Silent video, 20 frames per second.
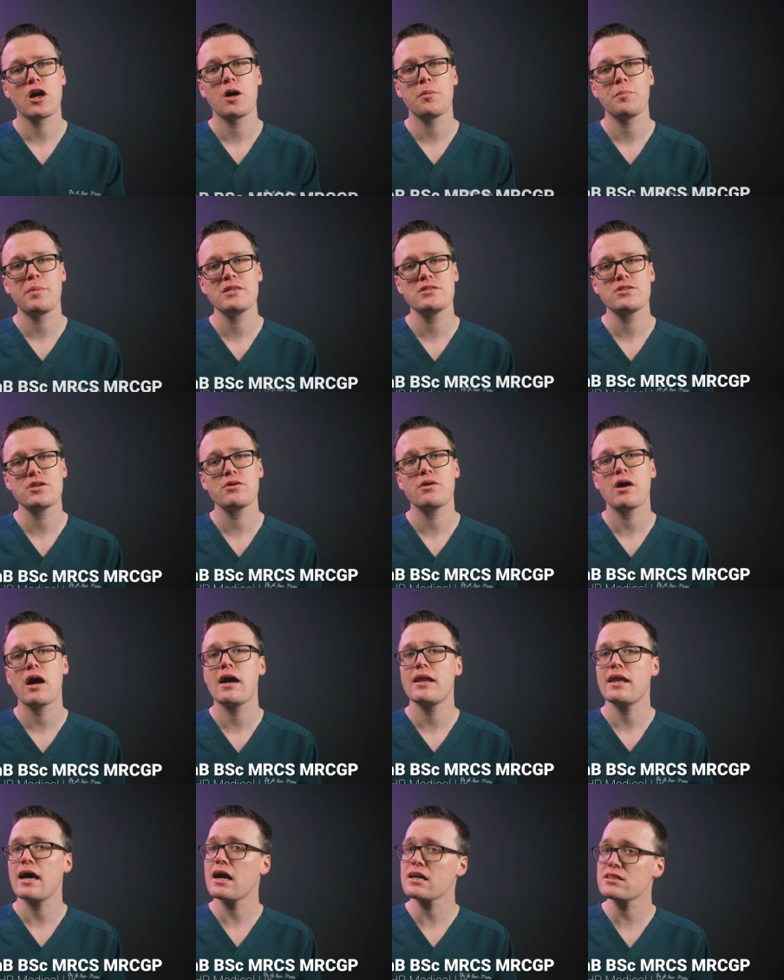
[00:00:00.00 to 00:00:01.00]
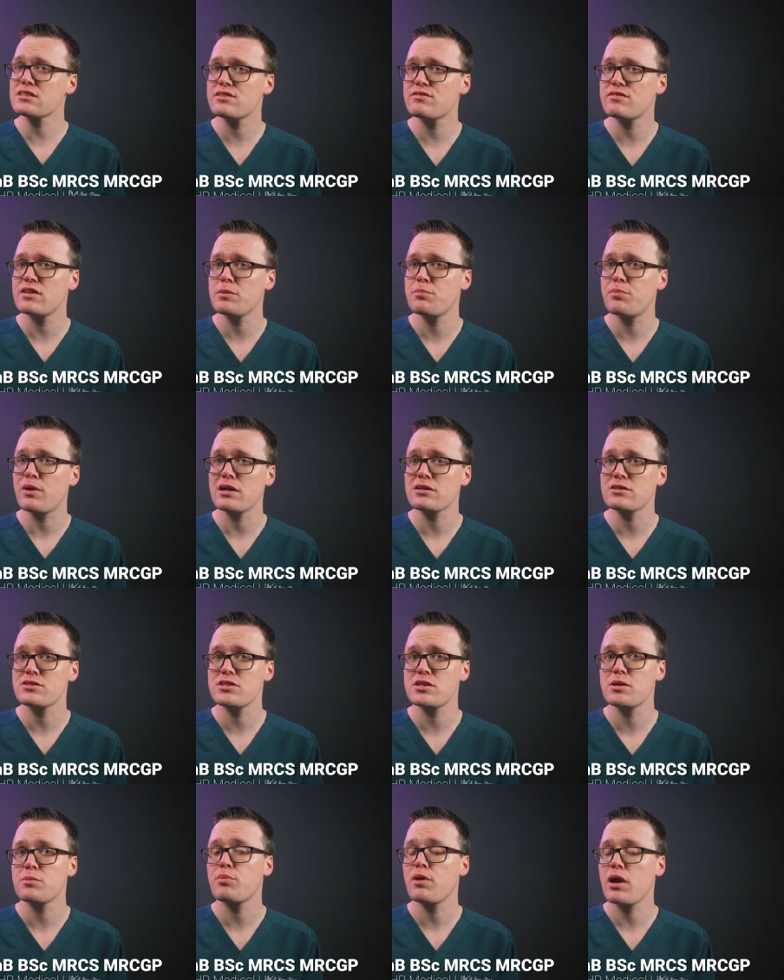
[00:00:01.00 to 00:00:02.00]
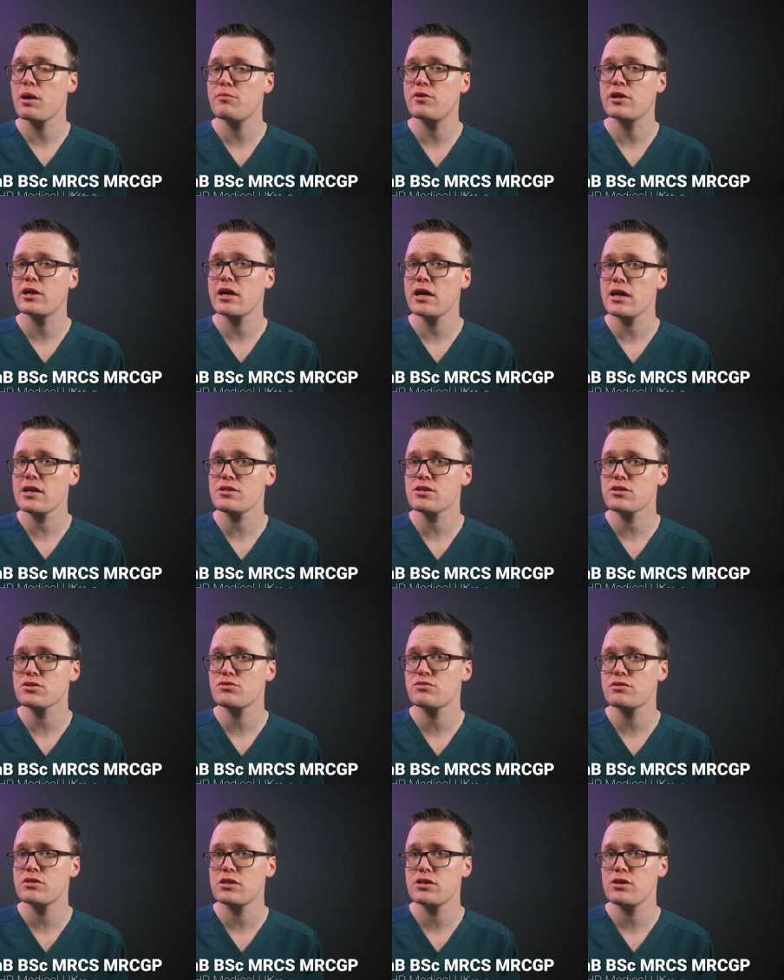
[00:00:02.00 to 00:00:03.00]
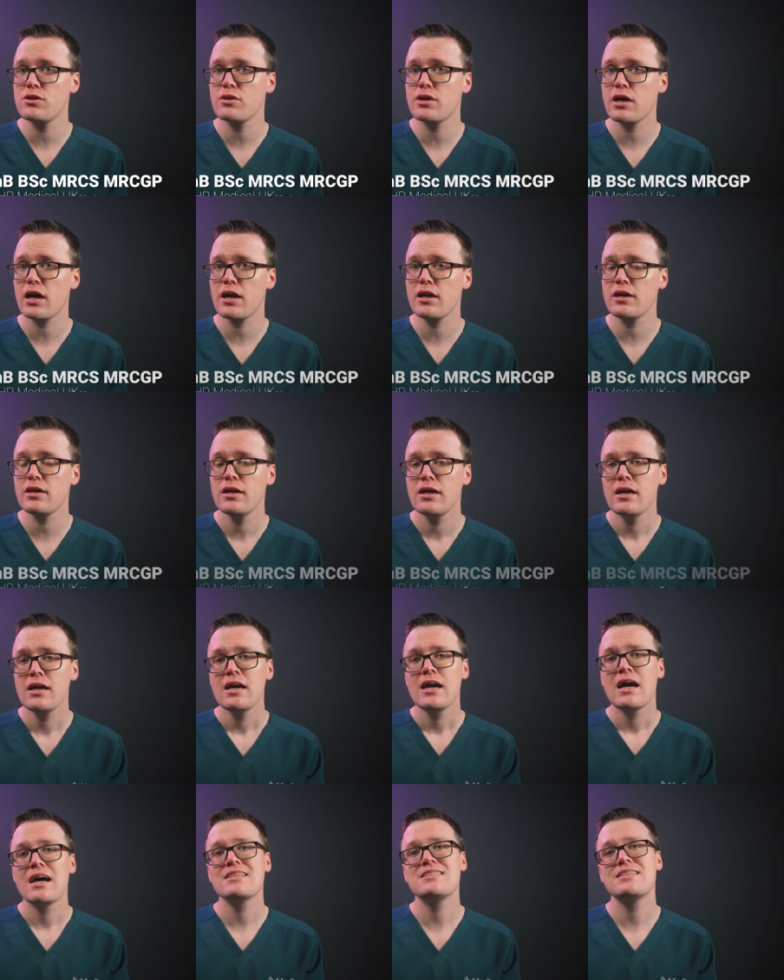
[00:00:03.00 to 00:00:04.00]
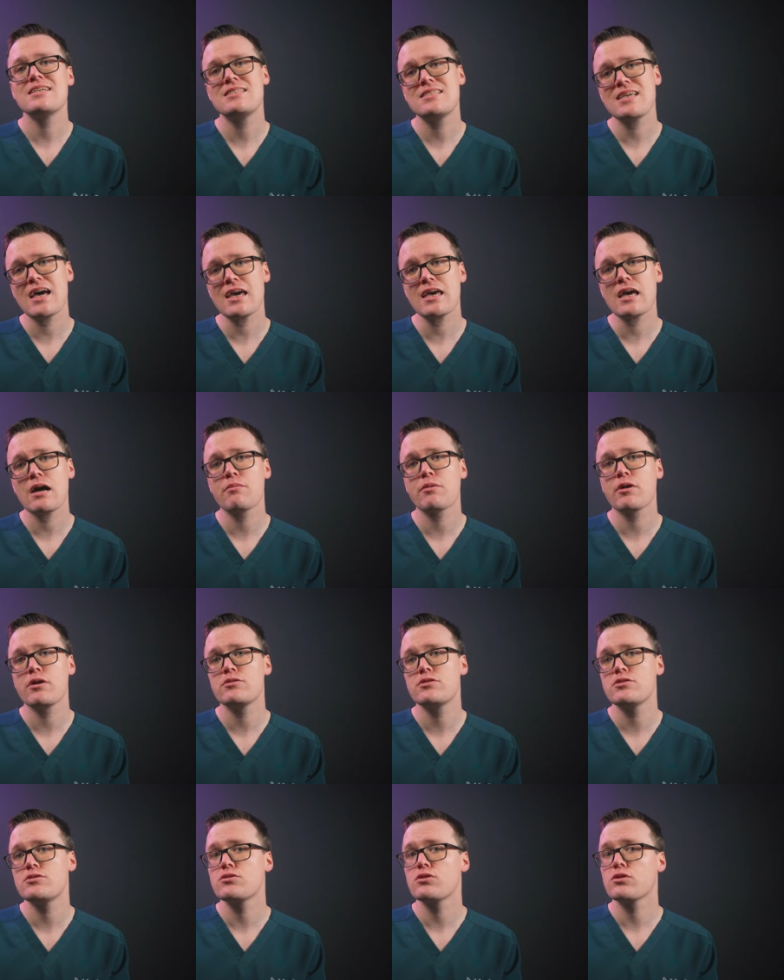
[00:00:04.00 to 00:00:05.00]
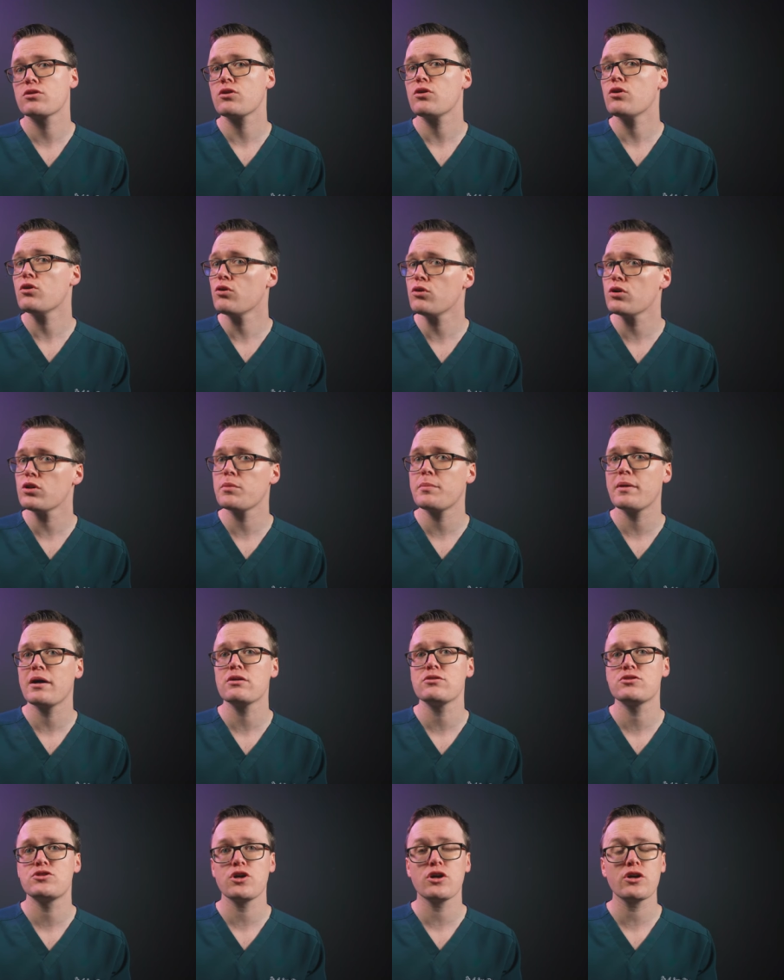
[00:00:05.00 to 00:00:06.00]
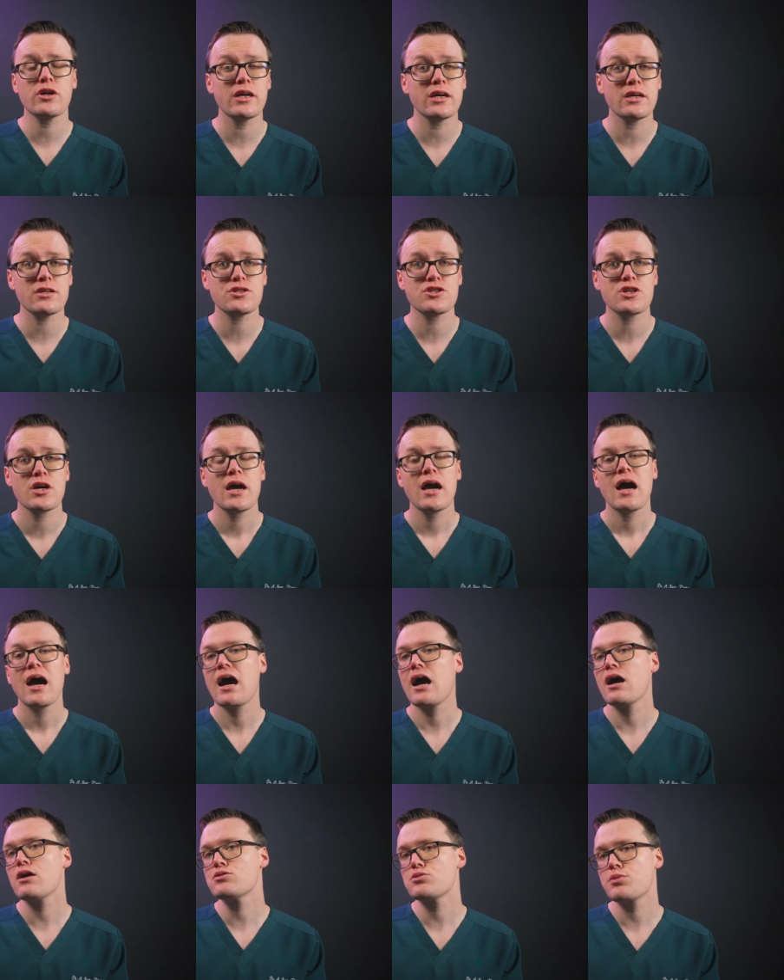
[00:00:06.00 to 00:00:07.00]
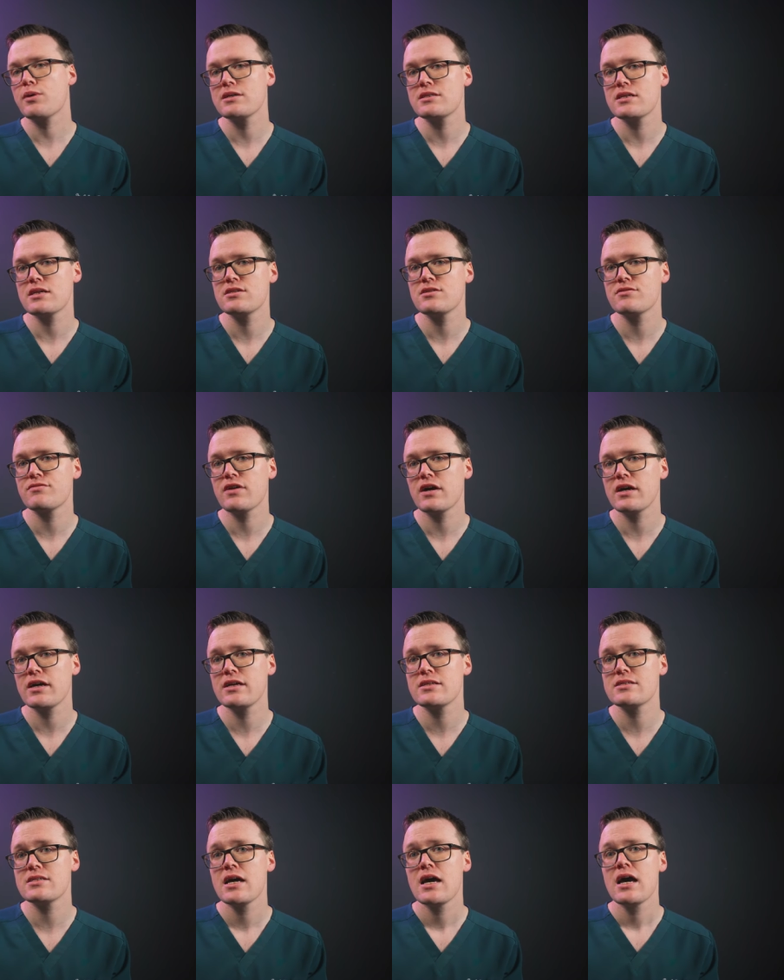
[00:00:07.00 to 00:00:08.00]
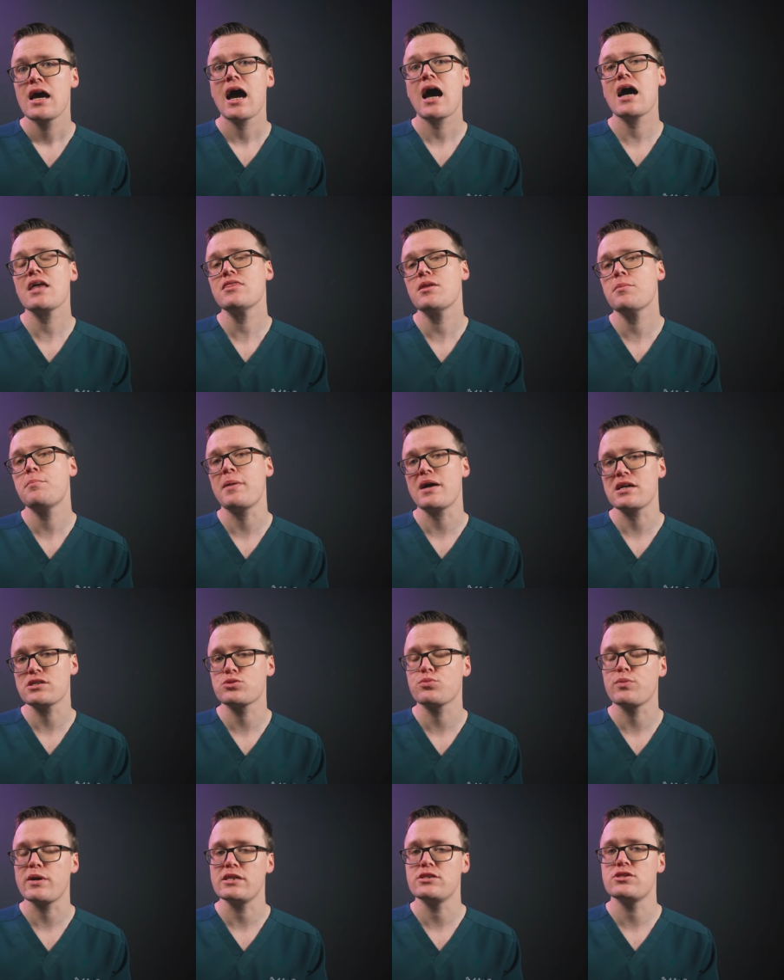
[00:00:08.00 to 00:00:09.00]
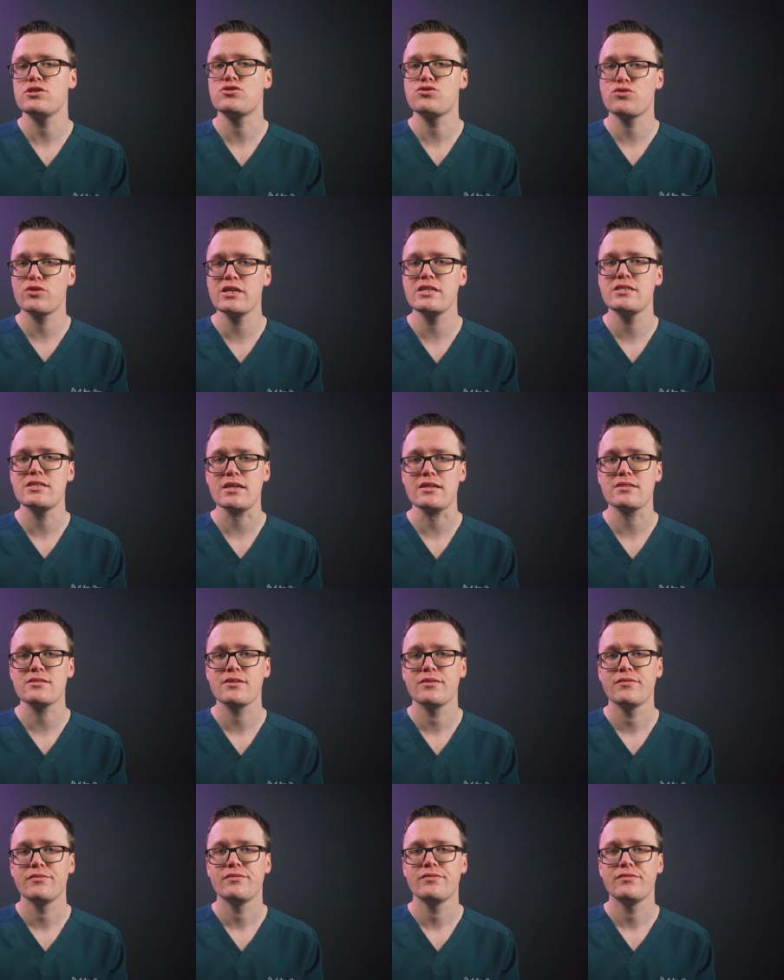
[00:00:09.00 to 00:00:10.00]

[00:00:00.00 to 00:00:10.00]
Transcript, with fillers: Hart Pinto, an actively practicing primary care doctor in the UK, and today I'm going to talk all about jock itch, how to identify it, and the best way to treat it.